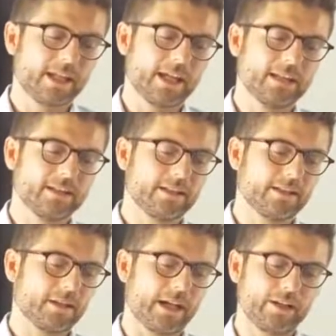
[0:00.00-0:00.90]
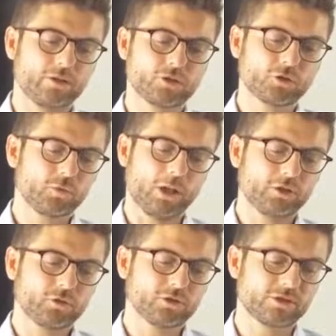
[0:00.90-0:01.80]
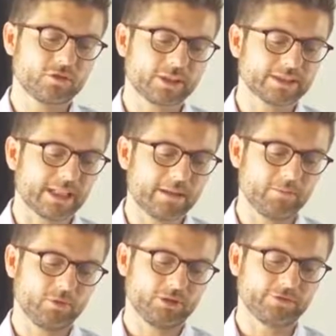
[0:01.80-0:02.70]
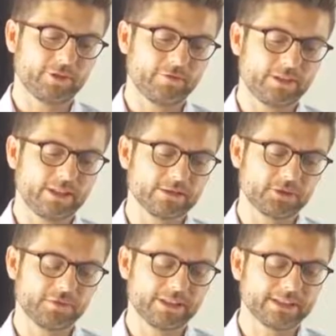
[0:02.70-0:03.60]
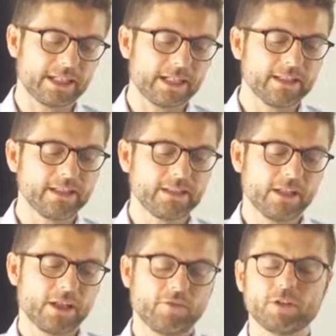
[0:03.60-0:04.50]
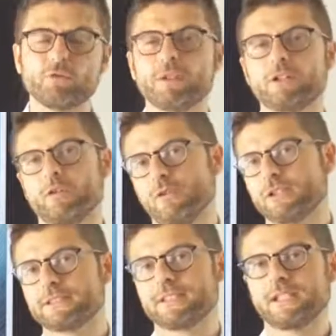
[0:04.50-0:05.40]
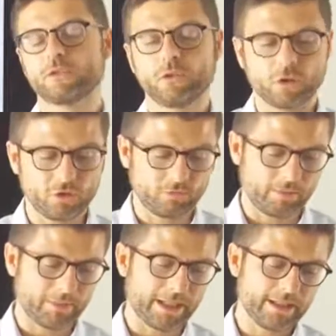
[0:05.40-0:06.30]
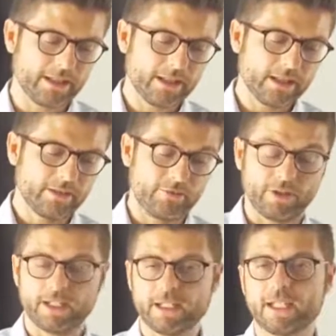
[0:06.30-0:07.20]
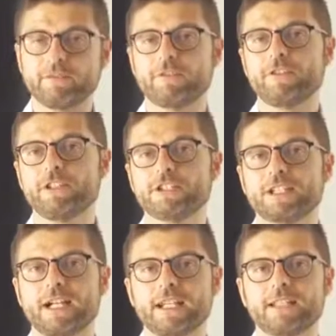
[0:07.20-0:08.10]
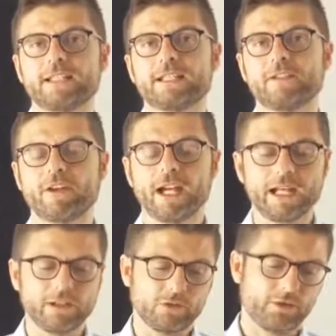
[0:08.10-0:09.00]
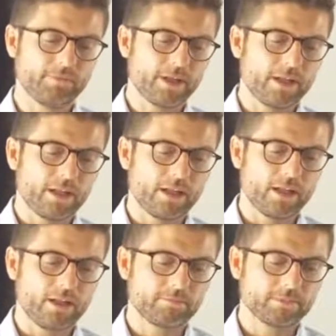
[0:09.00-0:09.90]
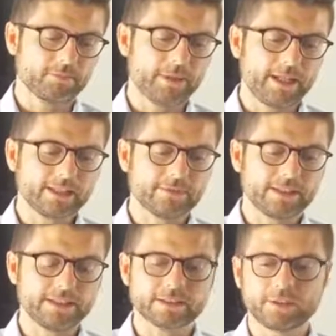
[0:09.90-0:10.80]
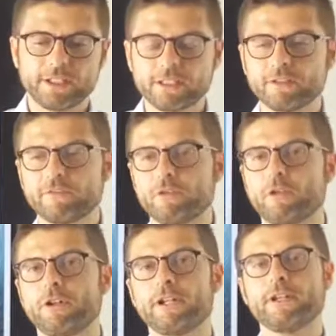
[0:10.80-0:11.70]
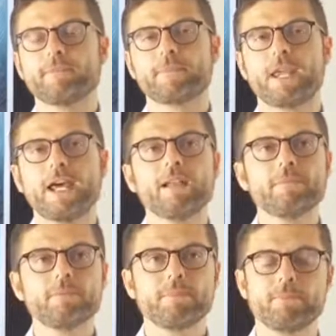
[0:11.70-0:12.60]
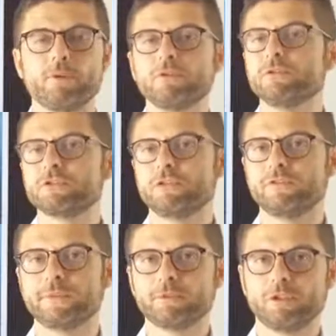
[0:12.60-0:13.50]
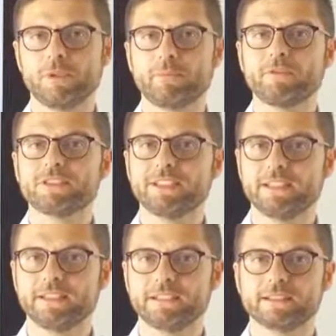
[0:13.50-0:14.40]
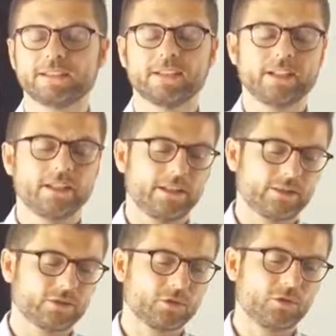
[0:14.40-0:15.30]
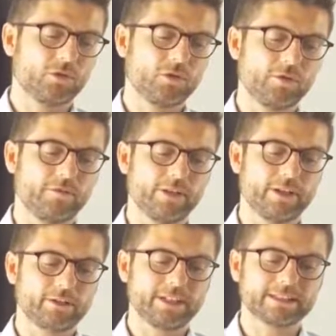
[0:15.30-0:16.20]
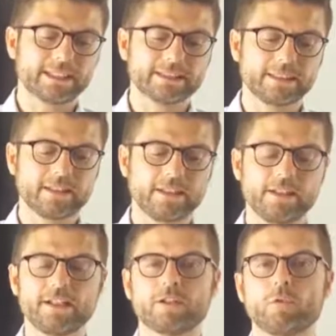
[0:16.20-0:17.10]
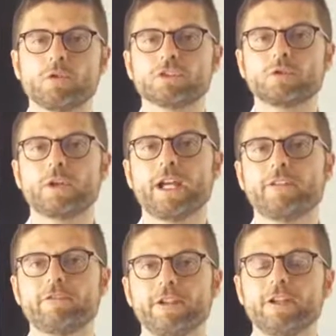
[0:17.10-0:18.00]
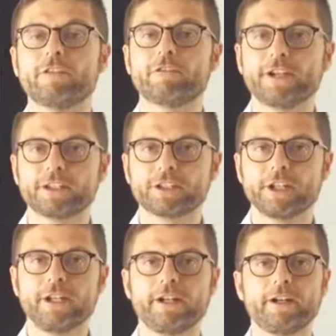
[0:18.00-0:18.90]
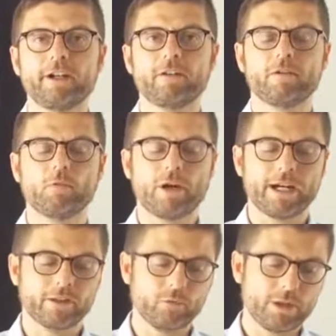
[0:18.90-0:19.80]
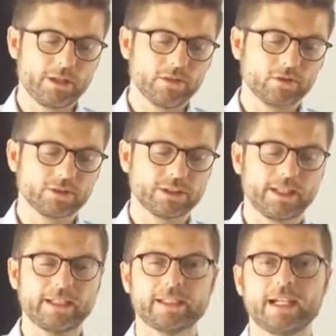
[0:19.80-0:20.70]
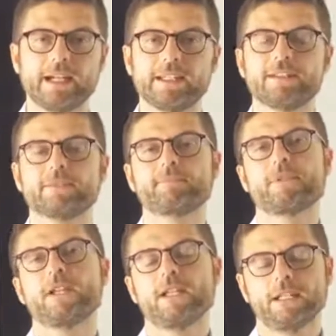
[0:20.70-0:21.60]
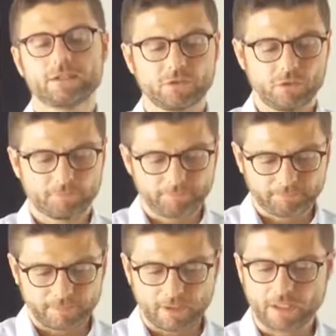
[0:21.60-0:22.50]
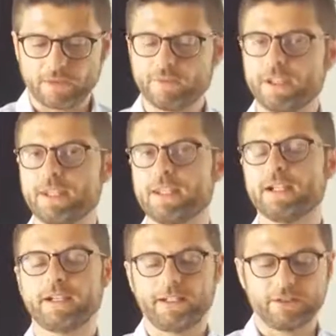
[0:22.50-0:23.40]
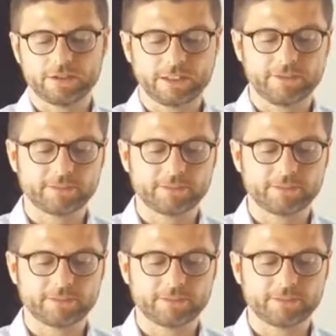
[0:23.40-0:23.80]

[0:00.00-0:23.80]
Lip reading: And I choose two examples from the history of design: the Tubercolosi Sanatorium by, again, the Finnish architect Alvaralto, a space that is created for helping people to solve the problem of sickness. So the necessity here was to have fresh air, wide windows, and light. And so here you see the